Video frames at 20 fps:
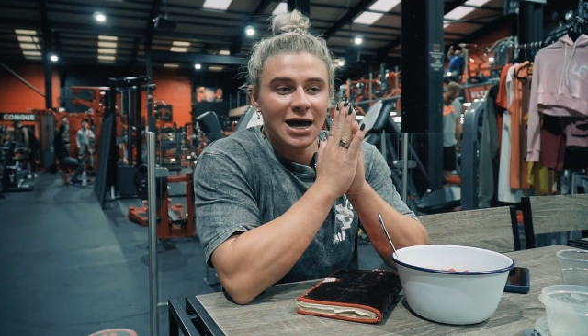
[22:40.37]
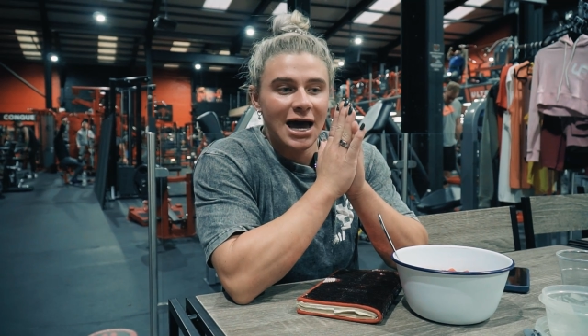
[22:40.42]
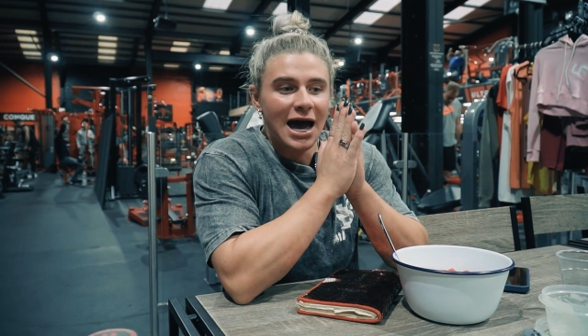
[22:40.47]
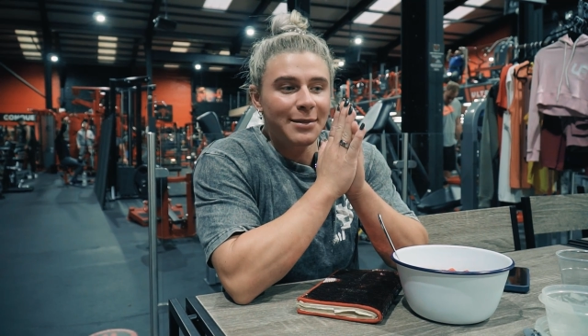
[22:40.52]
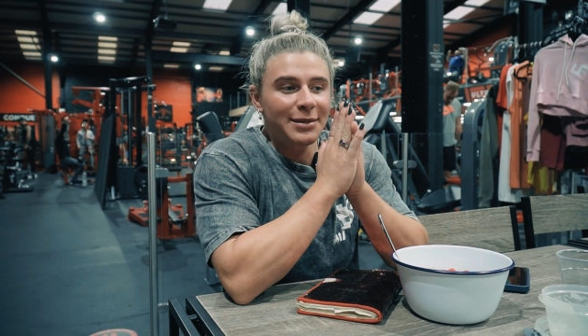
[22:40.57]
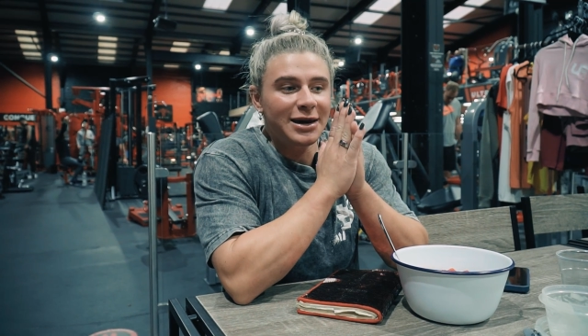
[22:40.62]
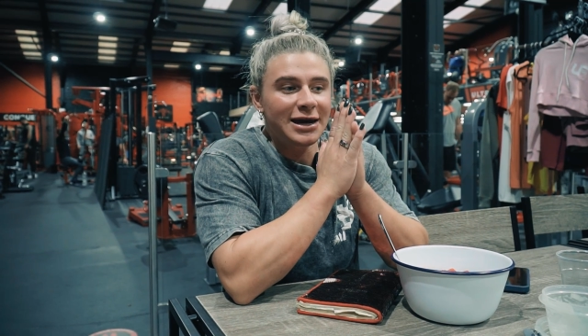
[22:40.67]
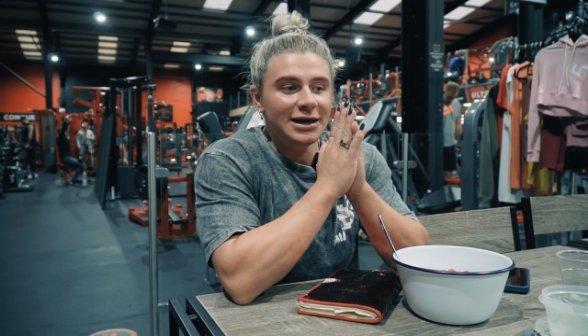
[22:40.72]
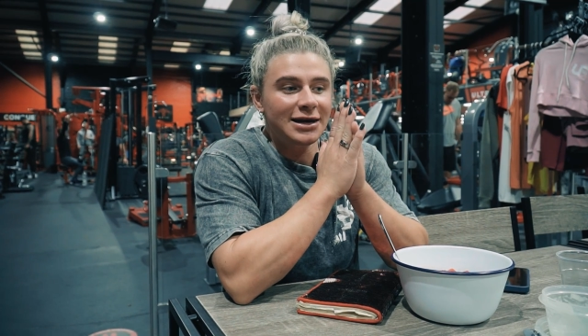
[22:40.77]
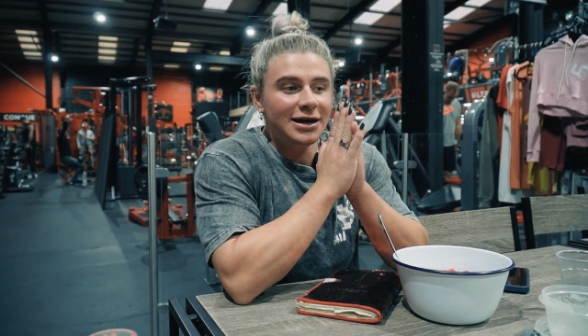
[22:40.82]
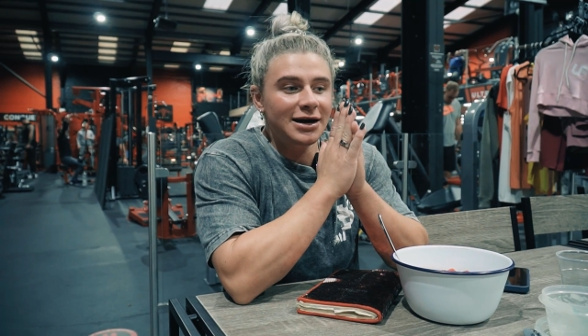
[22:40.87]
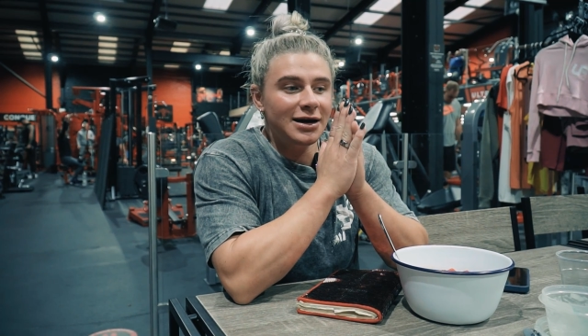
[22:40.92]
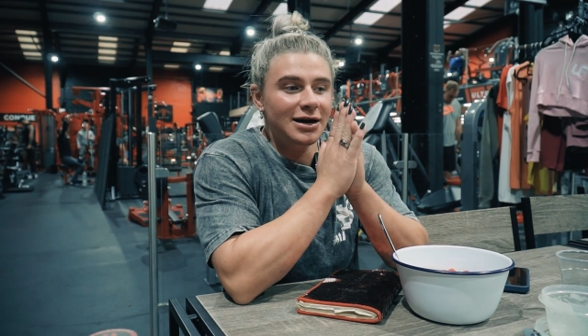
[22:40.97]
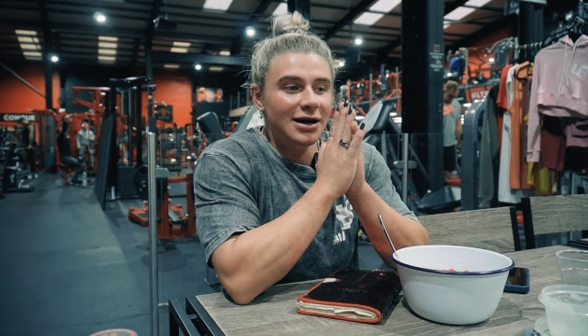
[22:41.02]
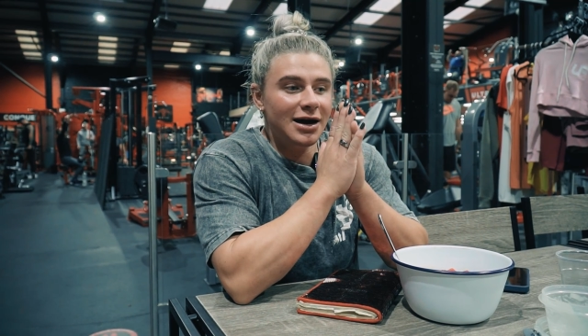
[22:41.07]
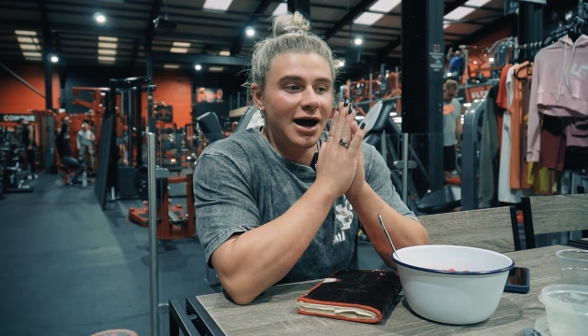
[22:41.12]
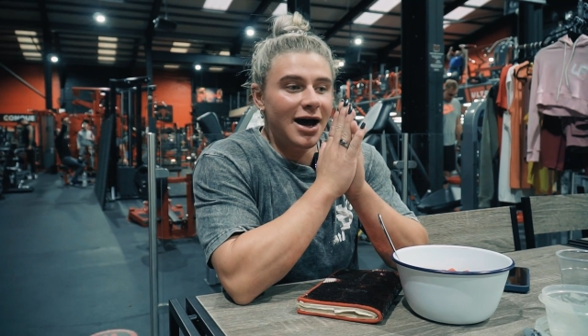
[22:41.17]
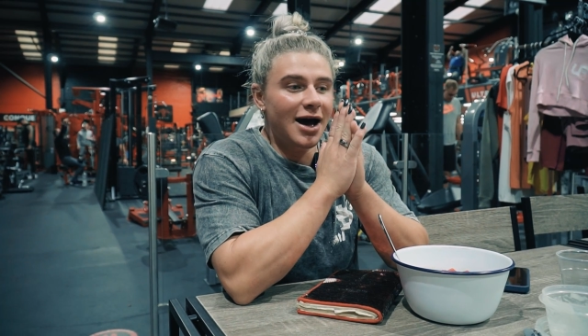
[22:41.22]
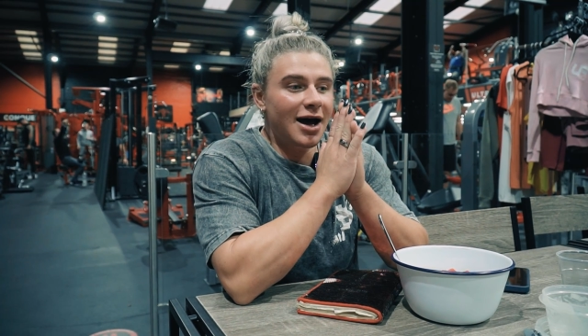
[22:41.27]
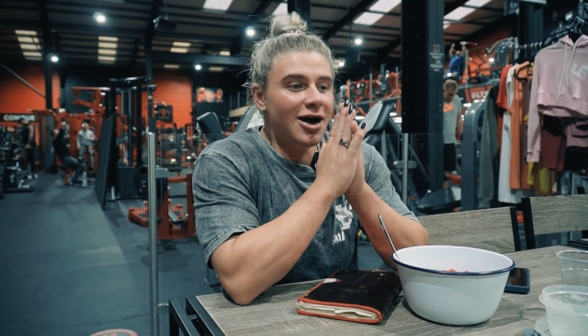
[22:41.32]
I mean,
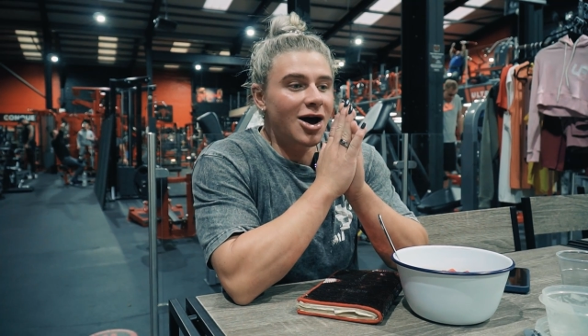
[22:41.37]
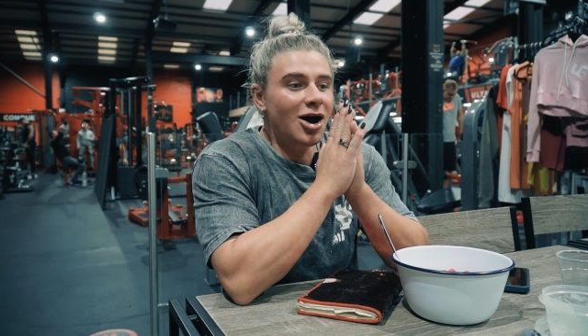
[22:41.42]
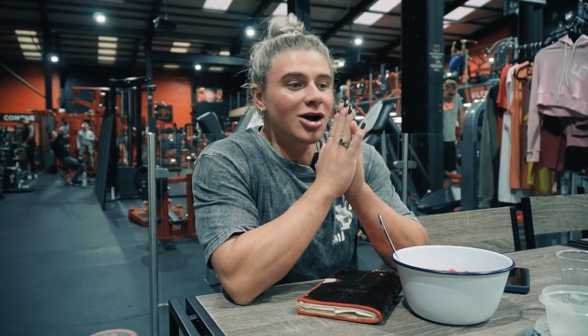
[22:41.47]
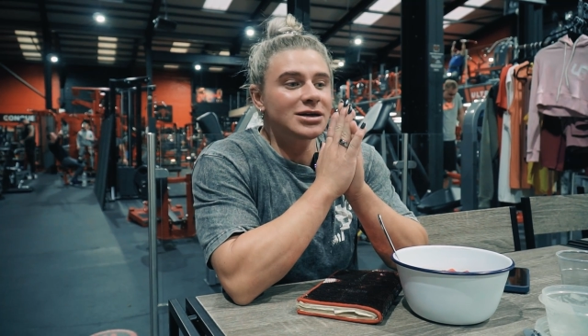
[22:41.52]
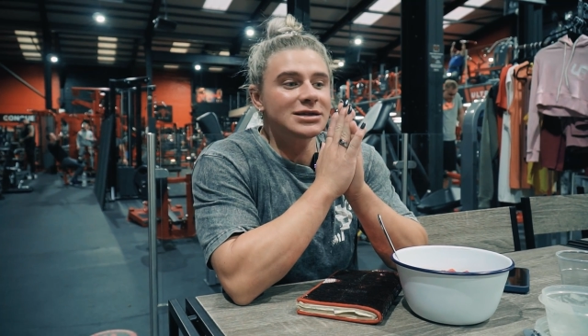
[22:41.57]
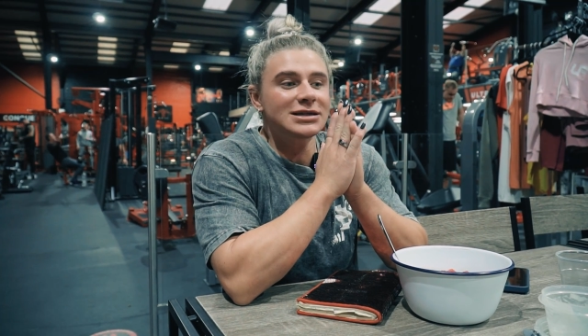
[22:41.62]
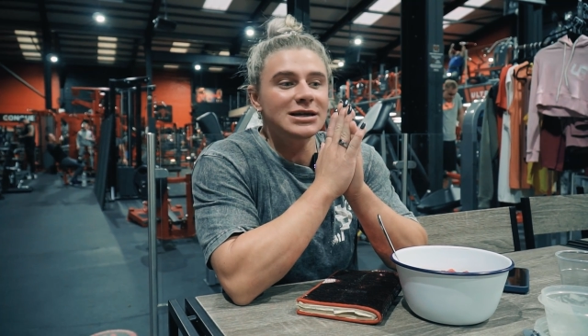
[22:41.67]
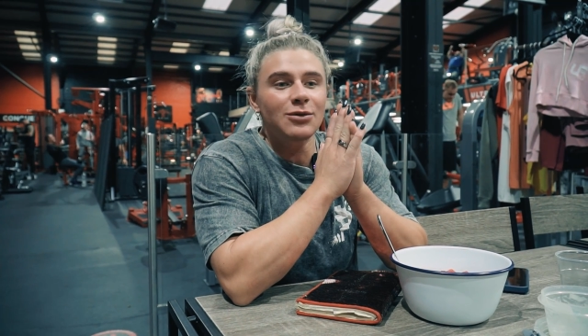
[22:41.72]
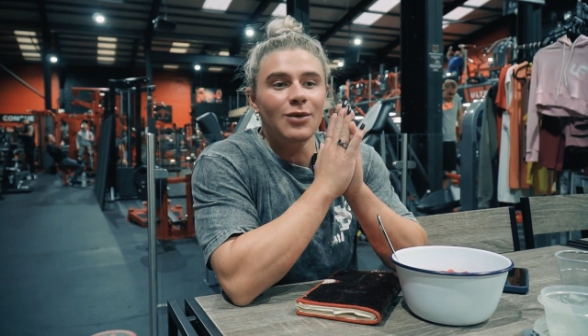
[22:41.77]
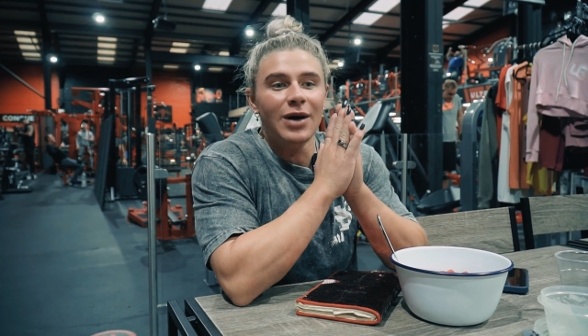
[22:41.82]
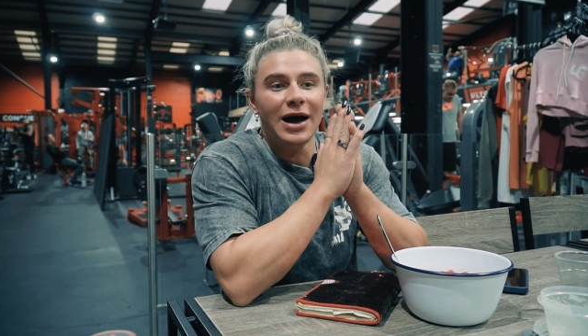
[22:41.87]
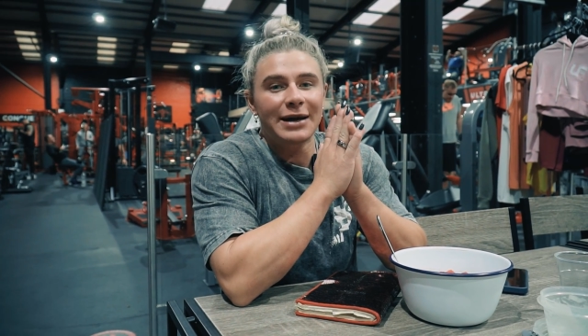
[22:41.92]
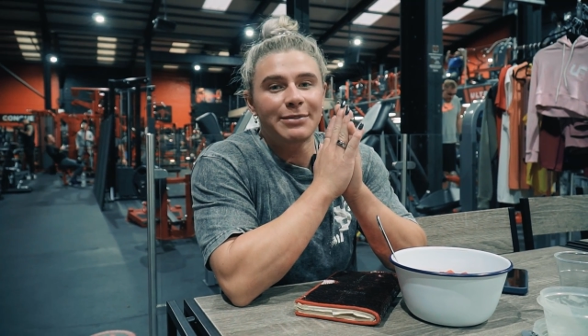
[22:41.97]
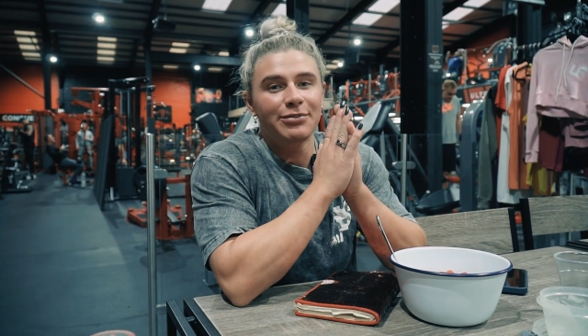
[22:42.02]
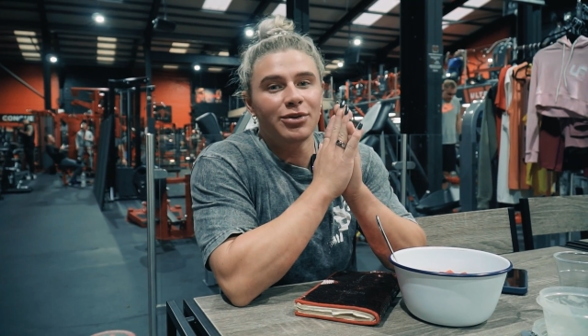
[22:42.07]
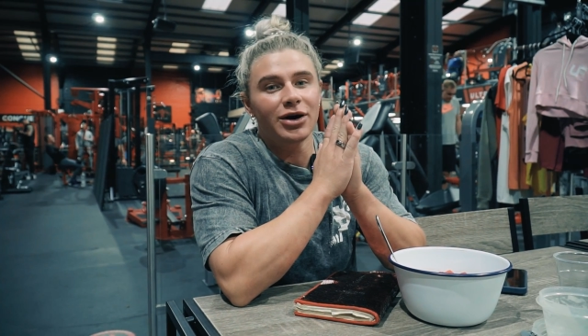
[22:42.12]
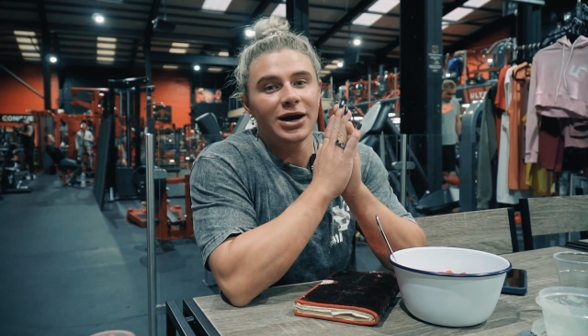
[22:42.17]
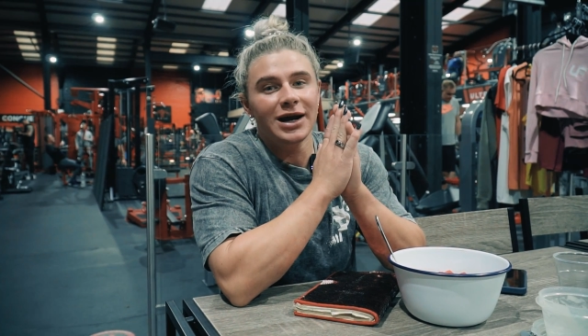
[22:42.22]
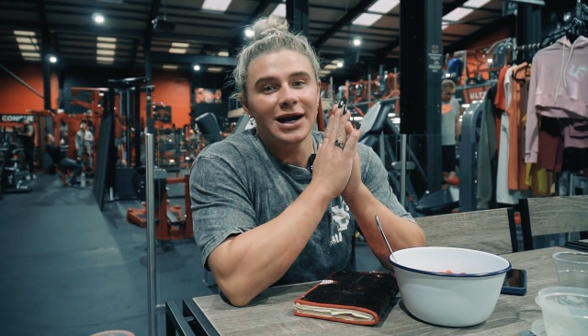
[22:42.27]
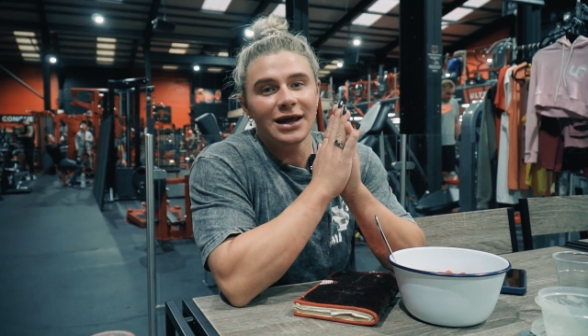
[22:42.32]
I can't see why
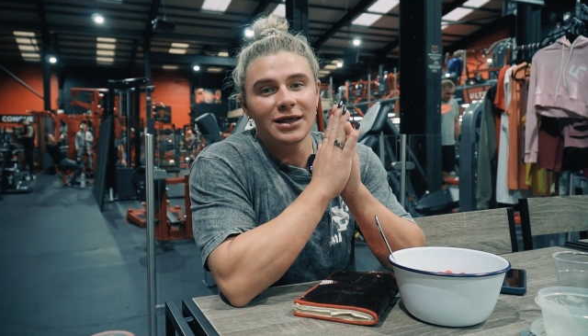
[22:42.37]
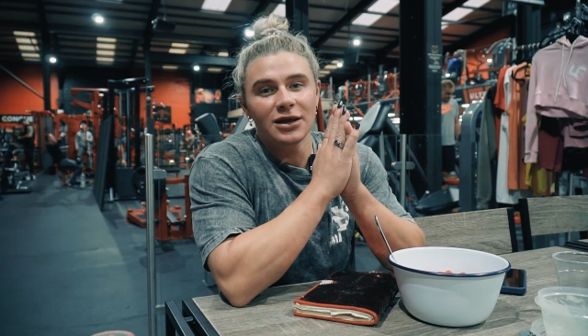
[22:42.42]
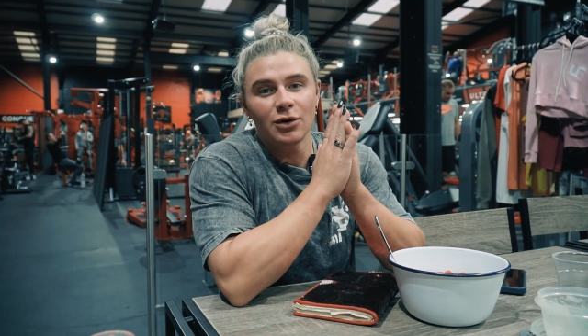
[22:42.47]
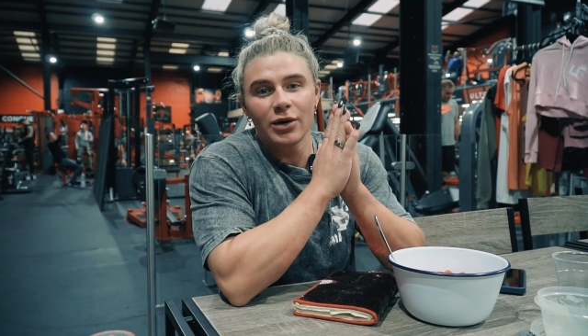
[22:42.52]
putting in